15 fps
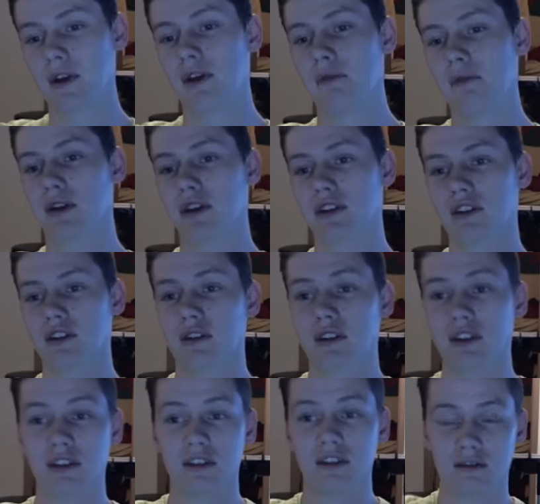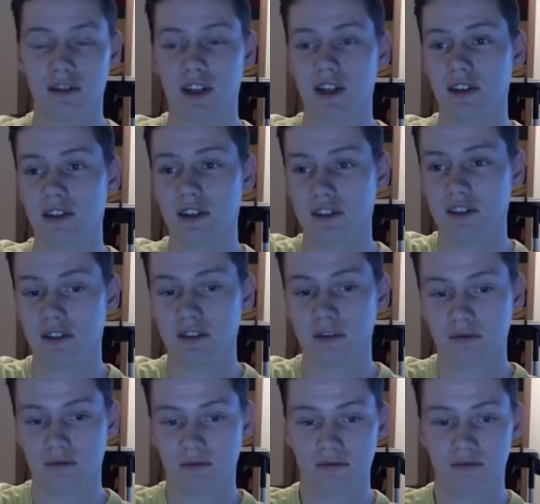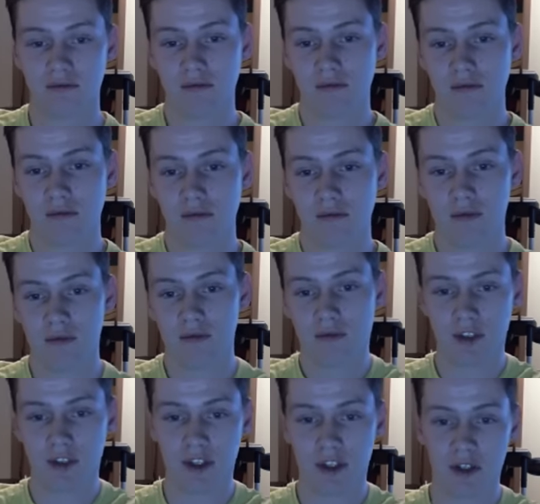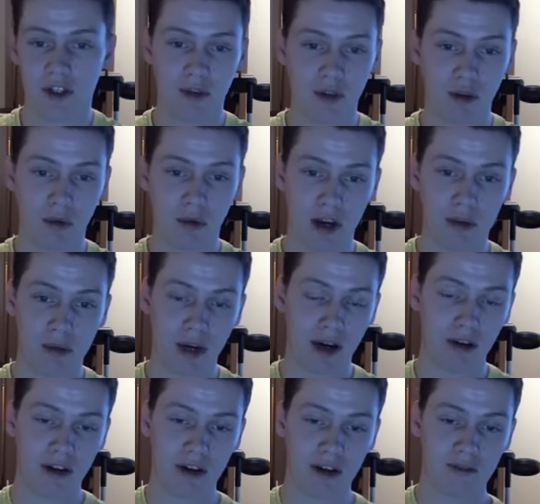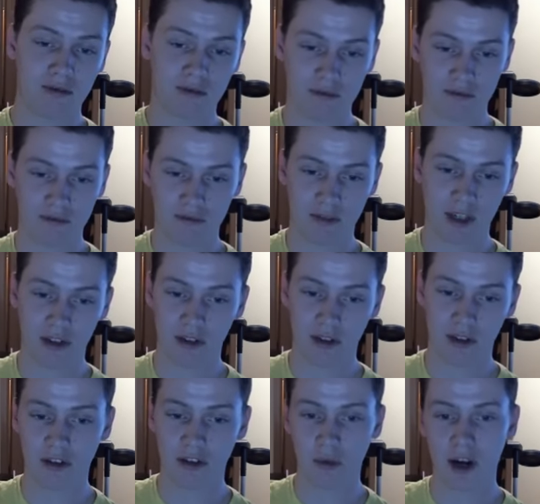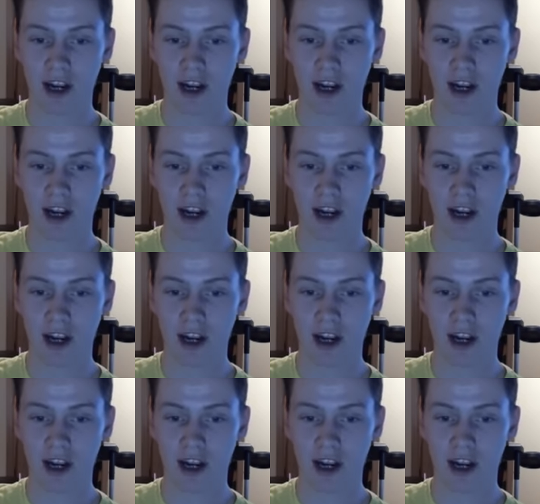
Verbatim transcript: But, you know, at least, you know, even though Wade Barrett is on his way